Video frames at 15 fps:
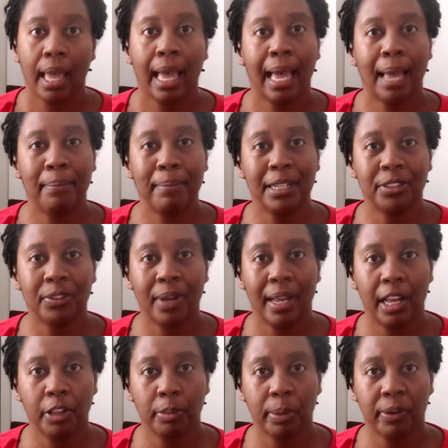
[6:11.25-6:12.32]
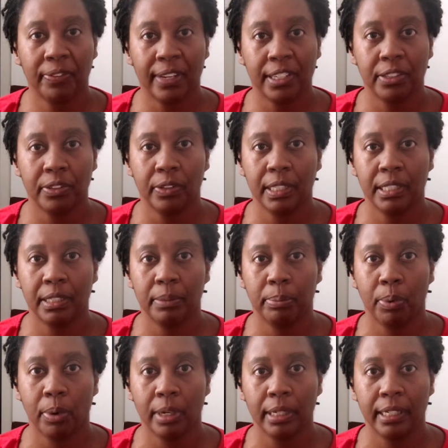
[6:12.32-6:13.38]
A mental health professional is
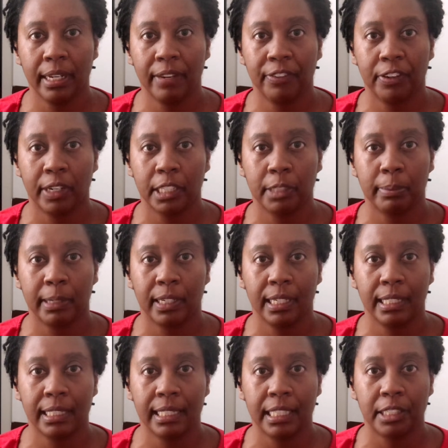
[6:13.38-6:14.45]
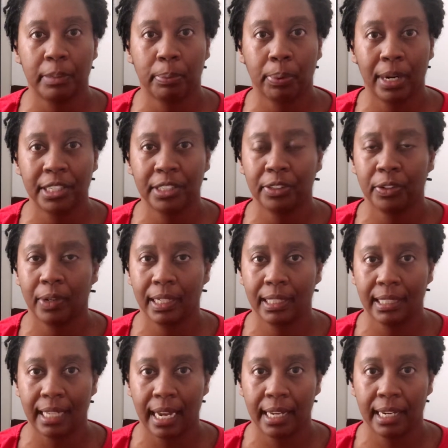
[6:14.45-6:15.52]
important if you're experiencing depression or
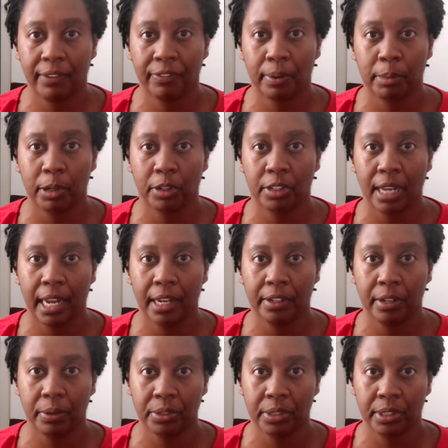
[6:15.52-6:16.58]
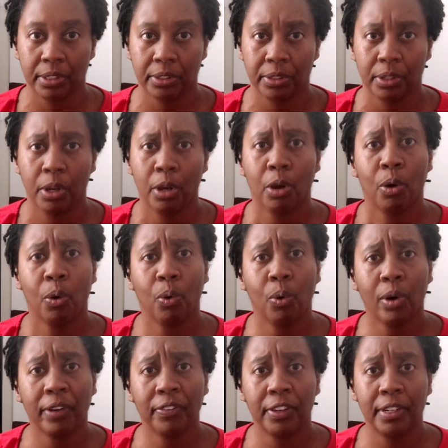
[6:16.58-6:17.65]
anxiety from your diagnosis,
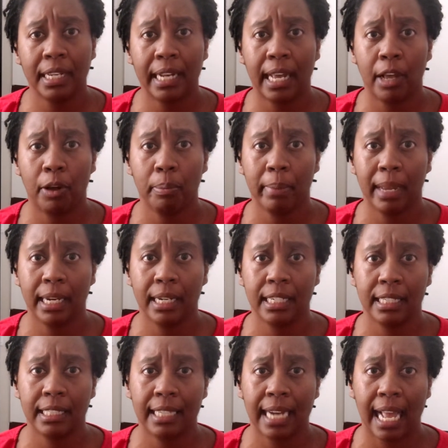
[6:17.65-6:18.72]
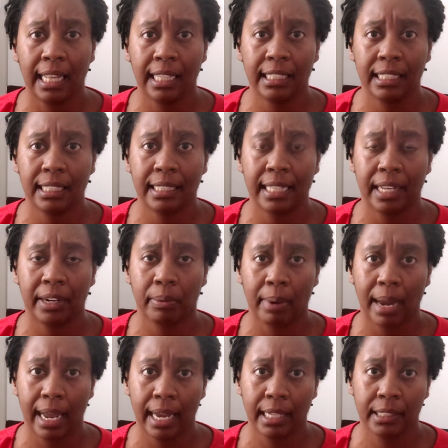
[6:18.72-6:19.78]
or if you need help managing challenges that
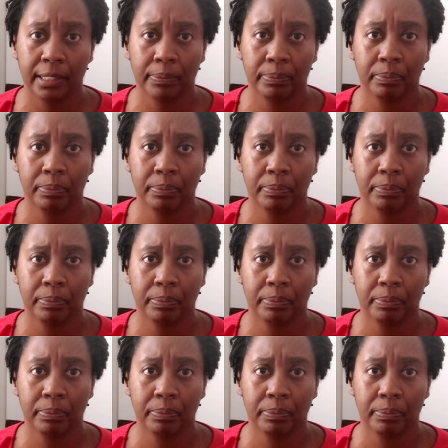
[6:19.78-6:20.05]
arise.